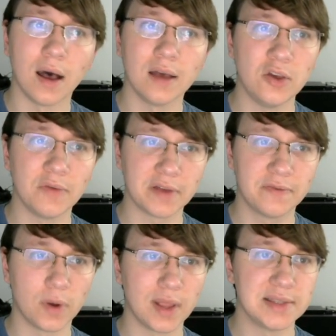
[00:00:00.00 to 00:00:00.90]
you have like
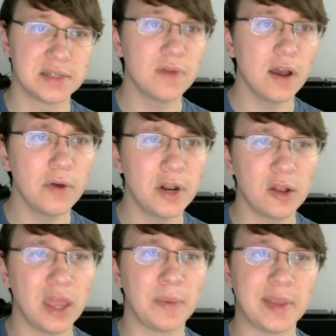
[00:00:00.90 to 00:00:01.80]
4 lines in a row and
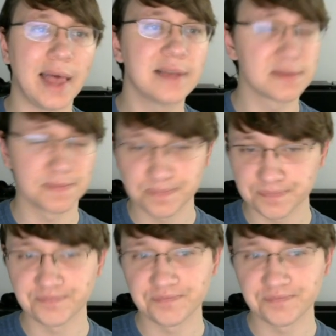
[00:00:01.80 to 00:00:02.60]
it'll be less.